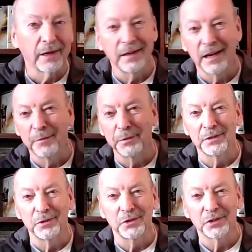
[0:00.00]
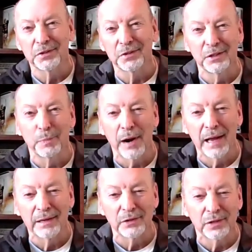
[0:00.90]
Gola. I mean, just
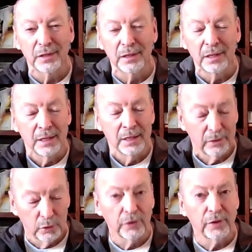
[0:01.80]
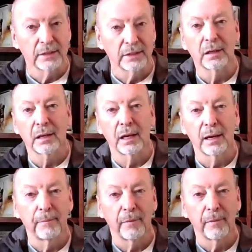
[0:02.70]
these brands, the
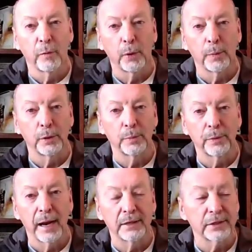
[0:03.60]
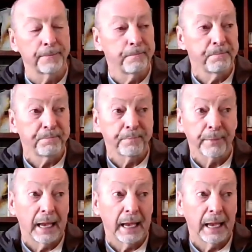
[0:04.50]
authentic football boot brands.